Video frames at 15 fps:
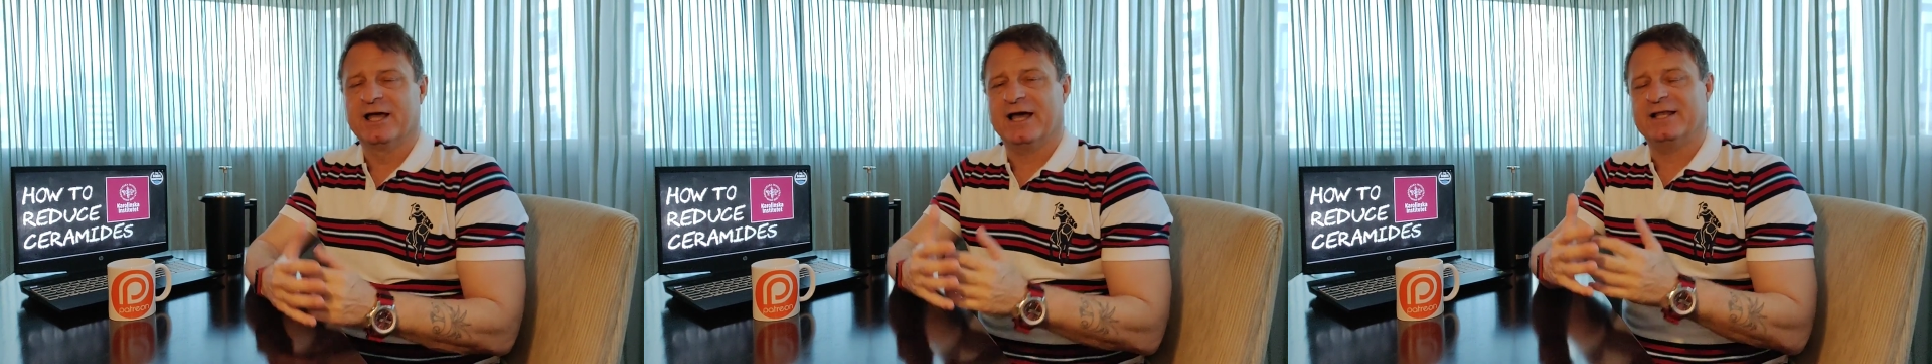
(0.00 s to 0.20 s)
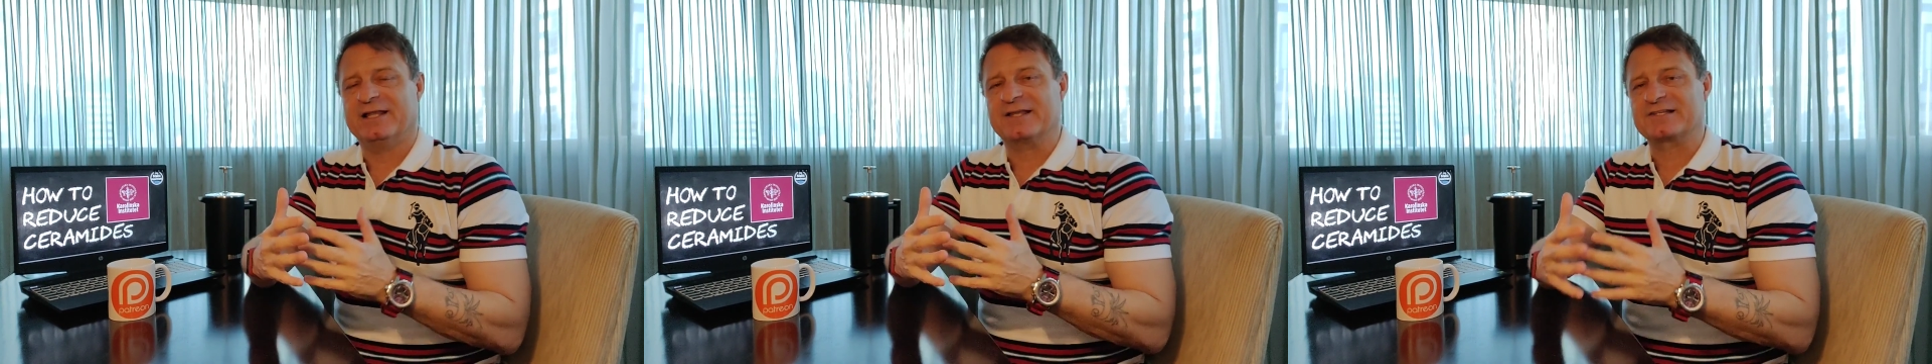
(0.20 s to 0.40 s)

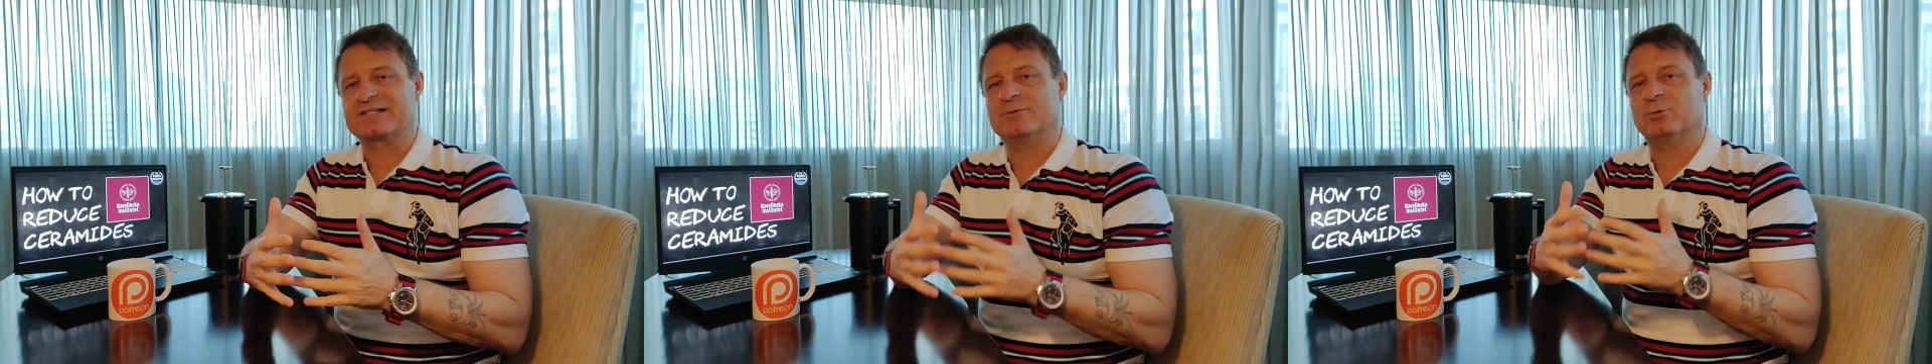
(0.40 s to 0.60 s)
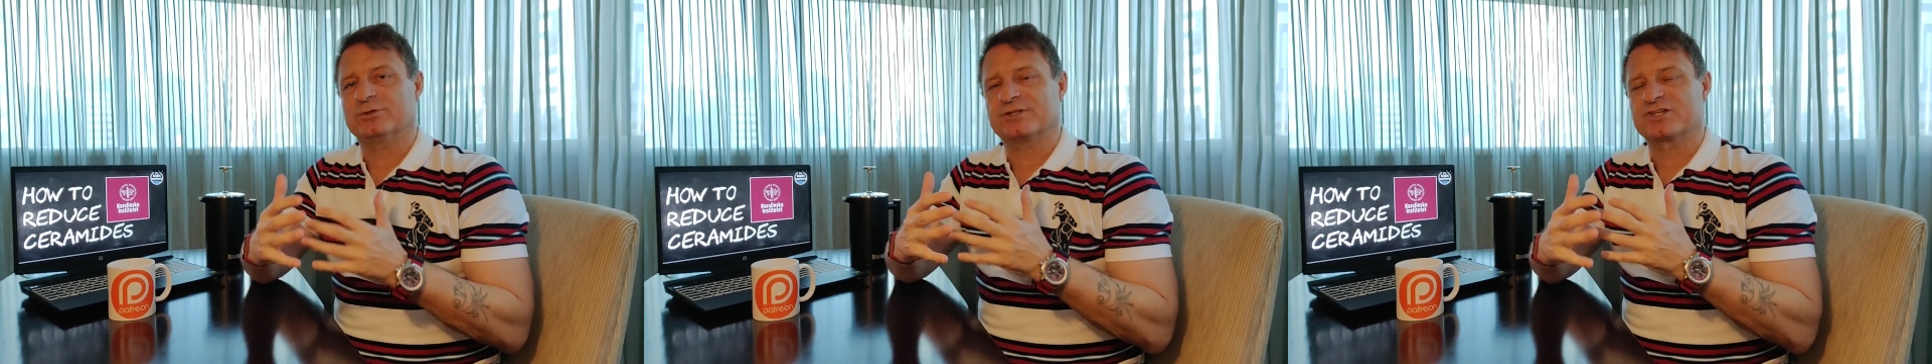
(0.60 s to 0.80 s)
and let's see
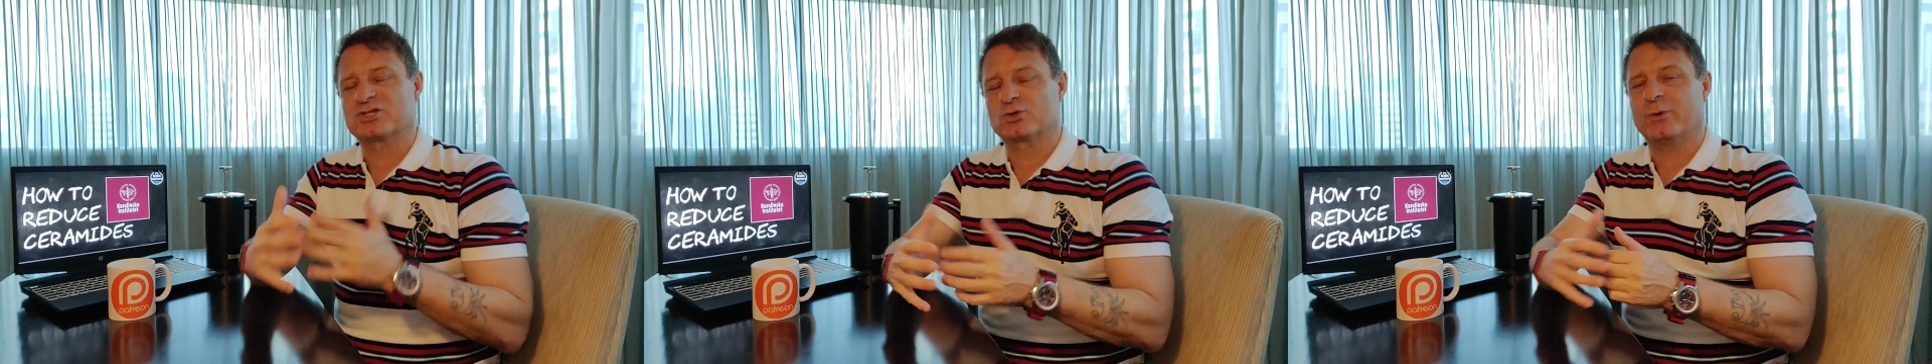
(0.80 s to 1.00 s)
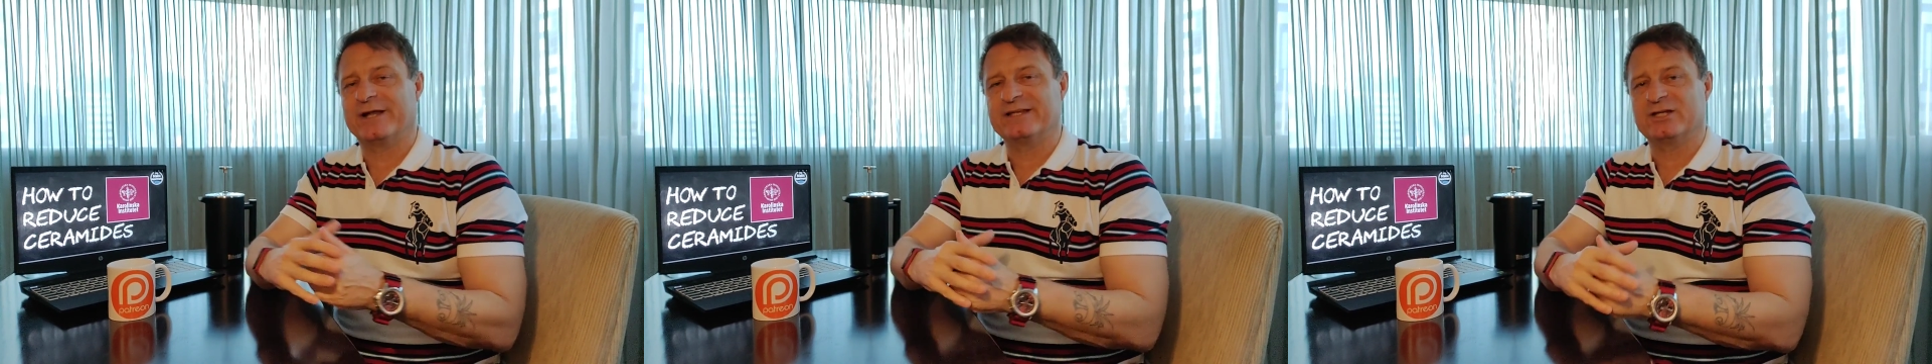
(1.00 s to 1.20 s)
what this
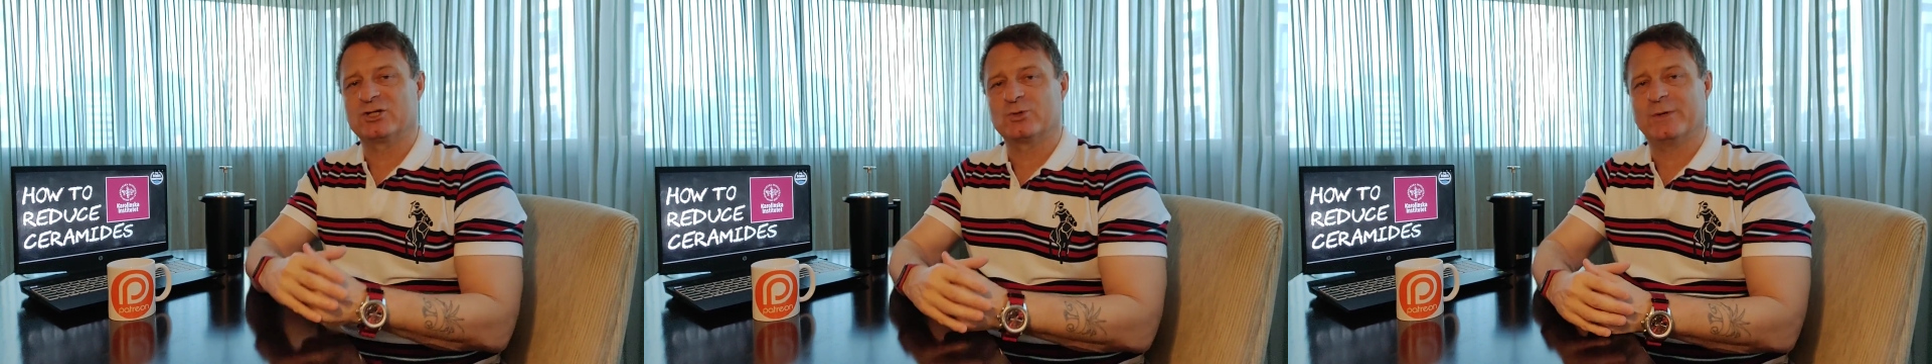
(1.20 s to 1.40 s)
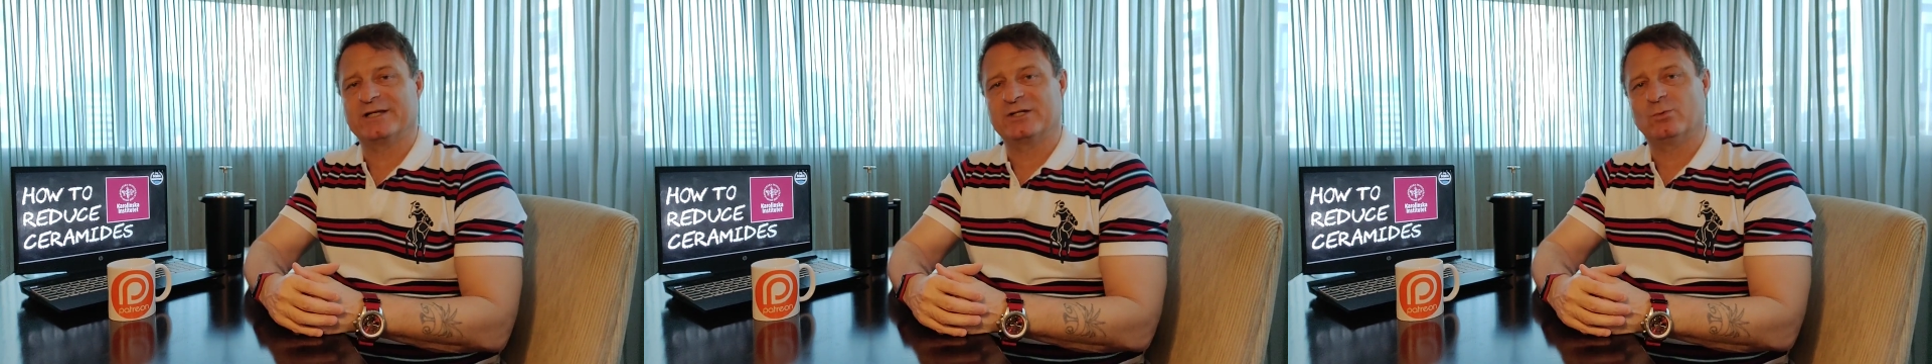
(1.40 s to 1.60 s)

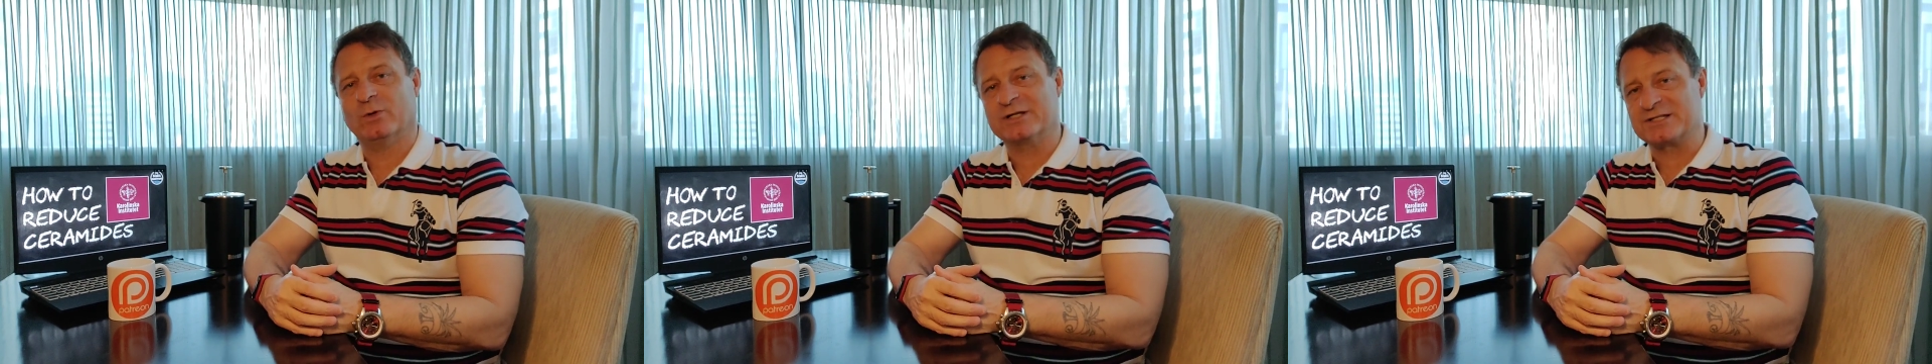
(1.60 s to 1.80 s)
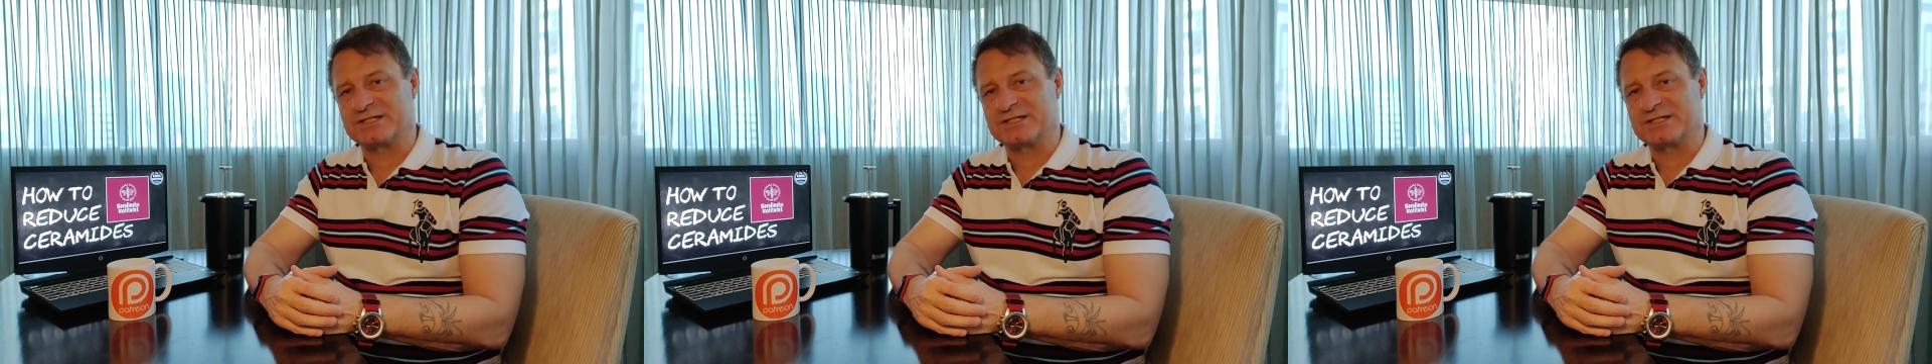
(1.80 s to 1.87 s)
2021